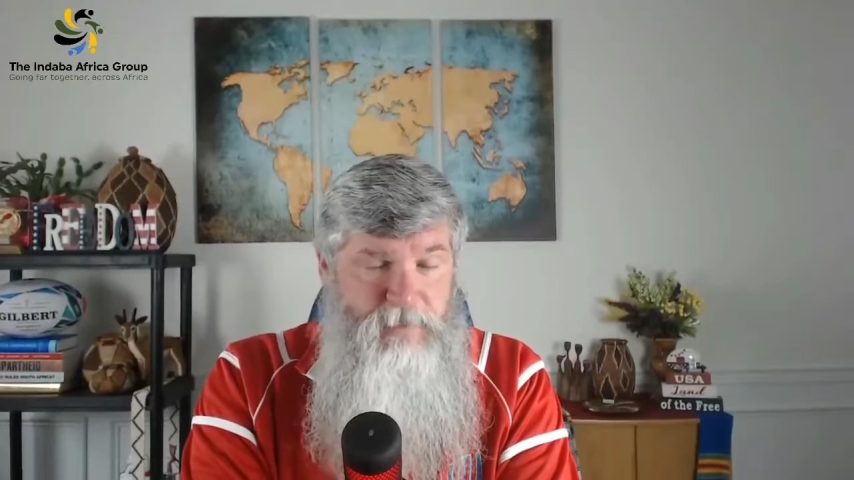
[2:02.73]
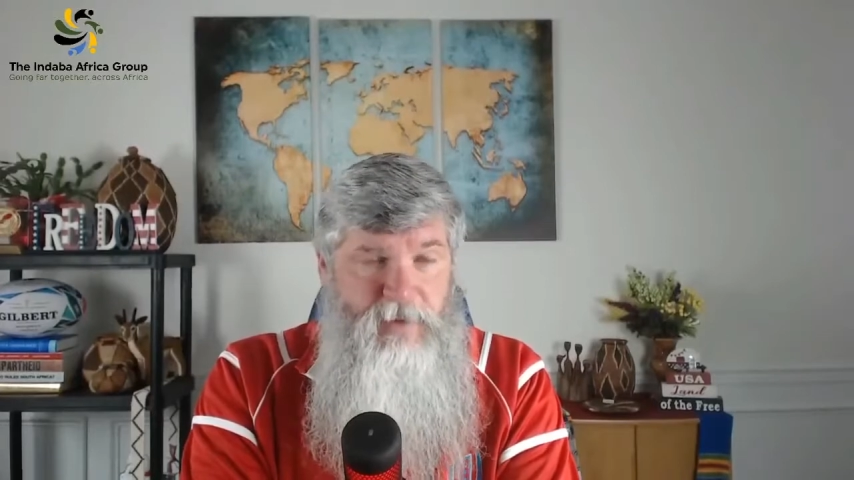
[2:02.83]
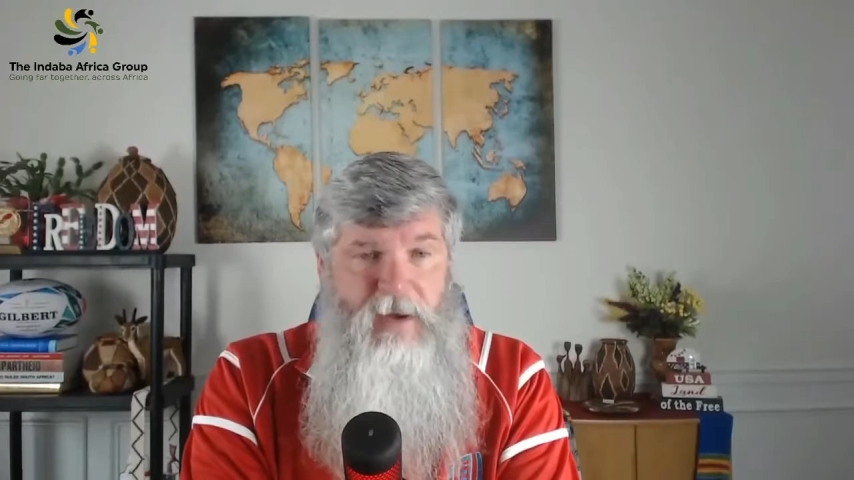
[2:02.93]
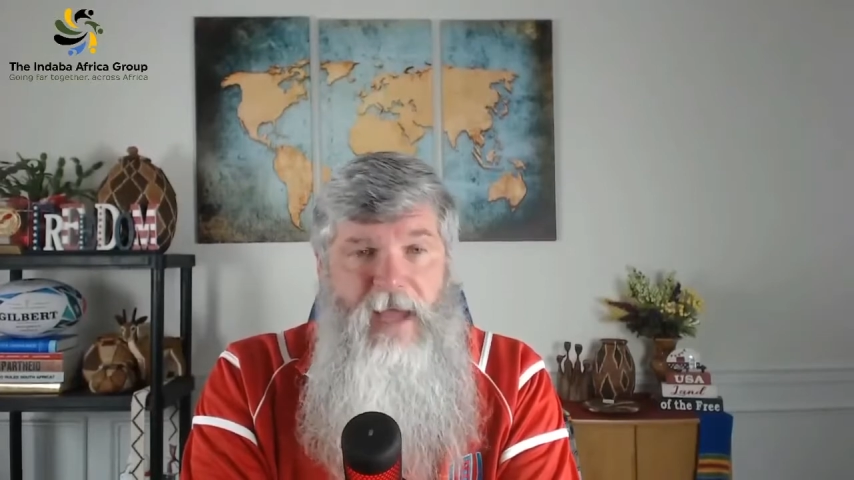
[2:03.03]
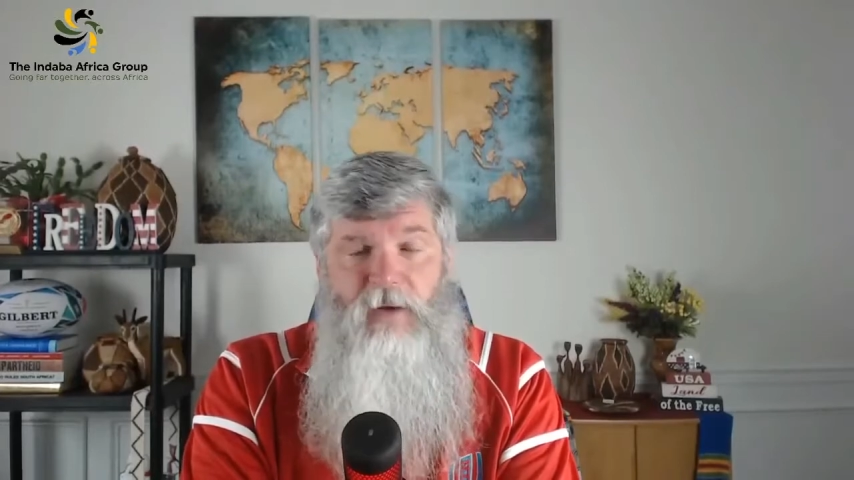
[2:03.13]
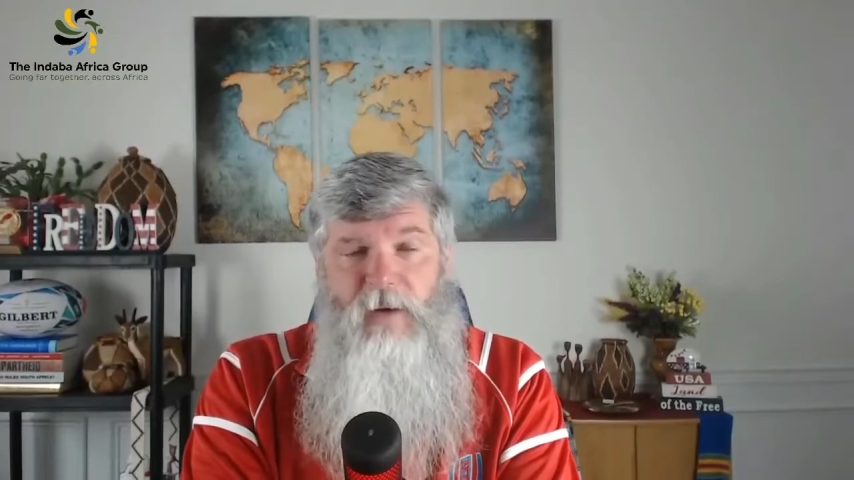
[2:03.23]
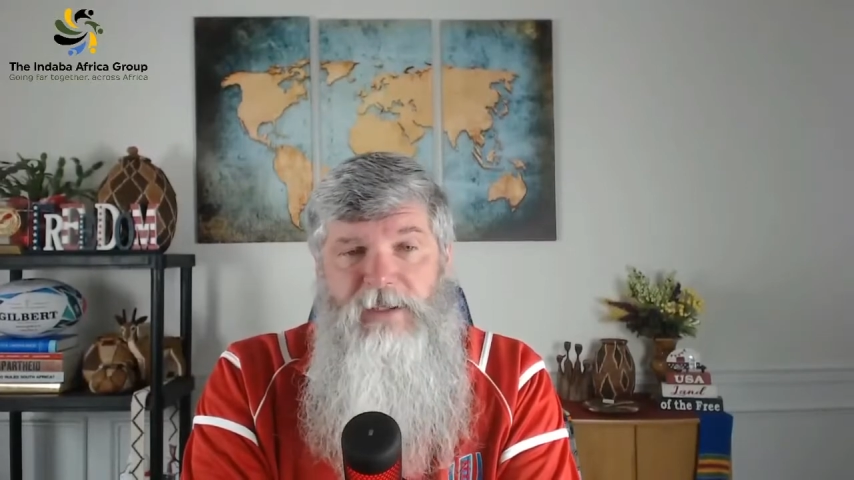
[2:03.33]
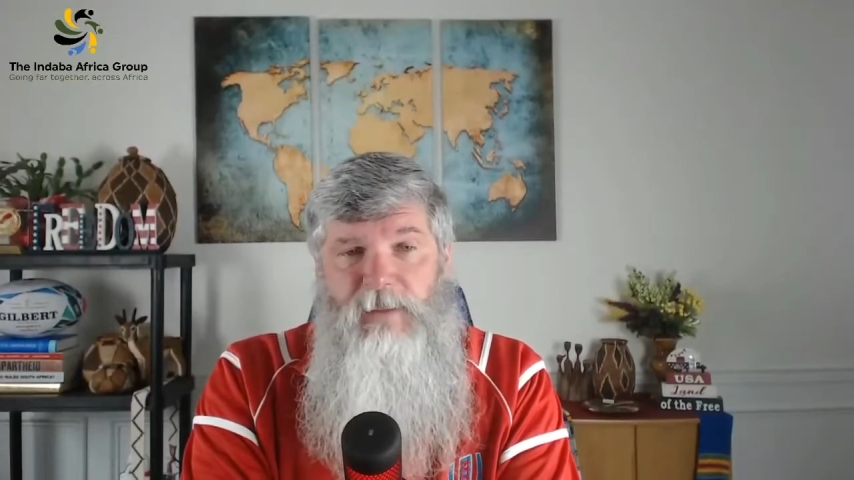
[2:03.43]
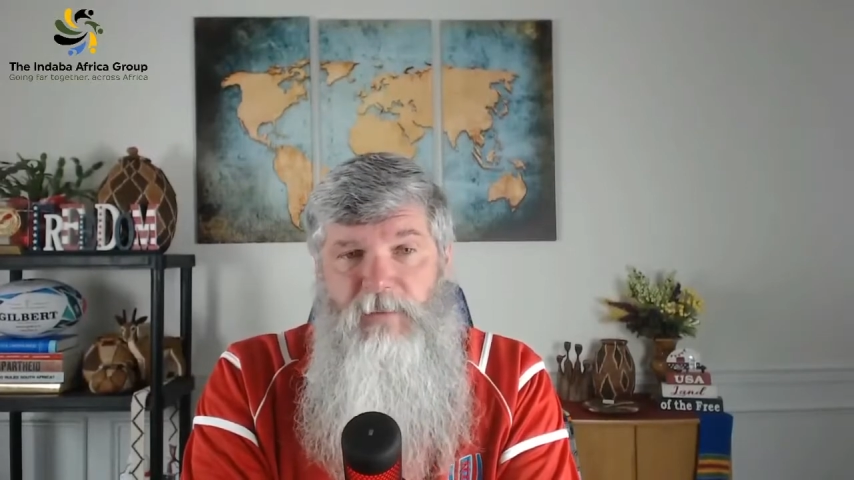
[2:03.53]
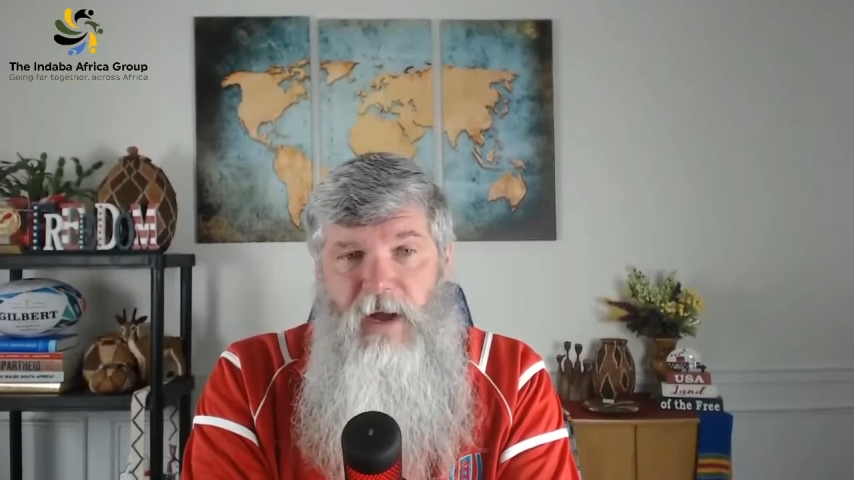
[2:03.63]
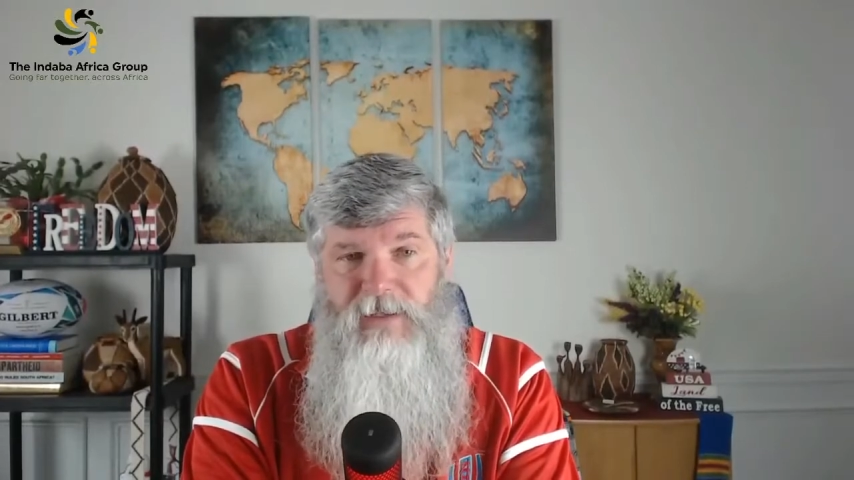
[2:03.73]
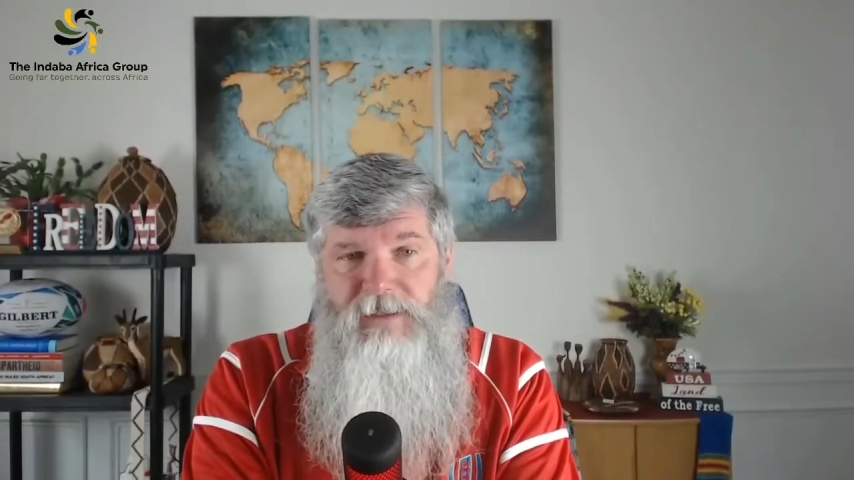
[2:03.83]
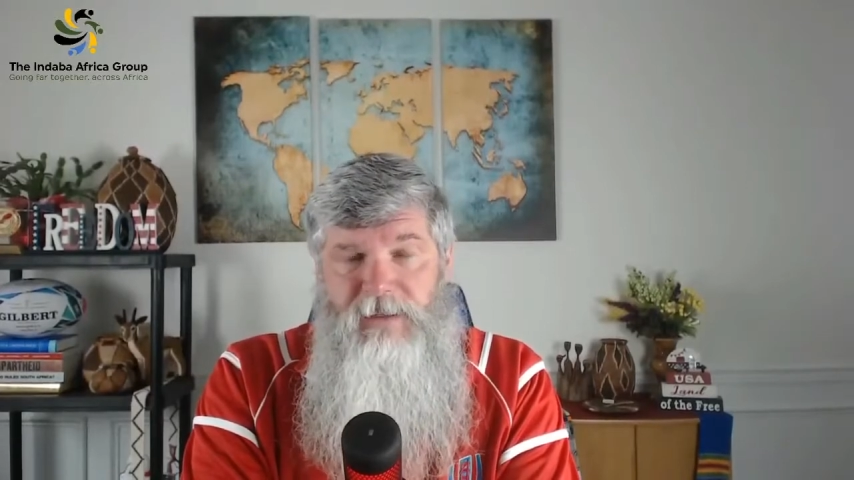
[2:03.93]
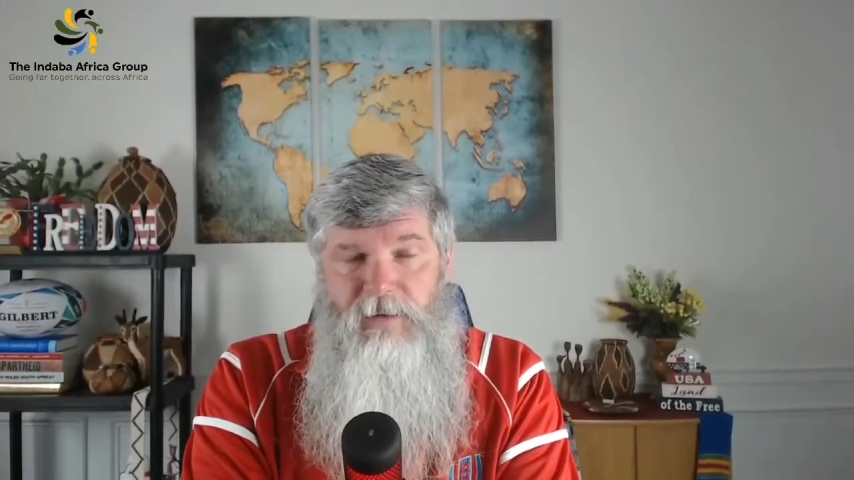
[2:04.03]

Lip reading: and their lack of reciprocity,